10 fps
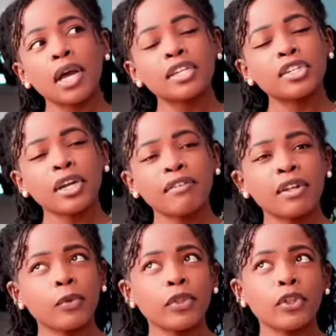you can't
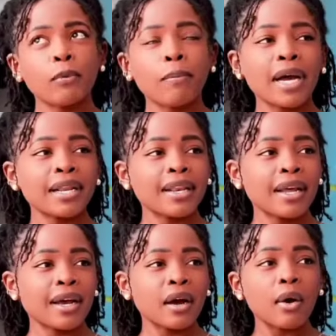travel with your
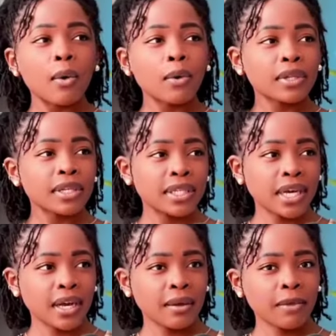partner all the
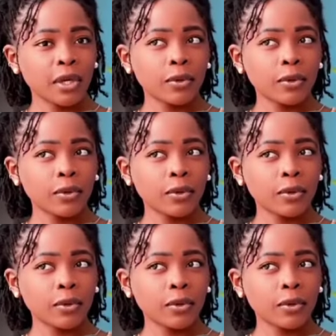time,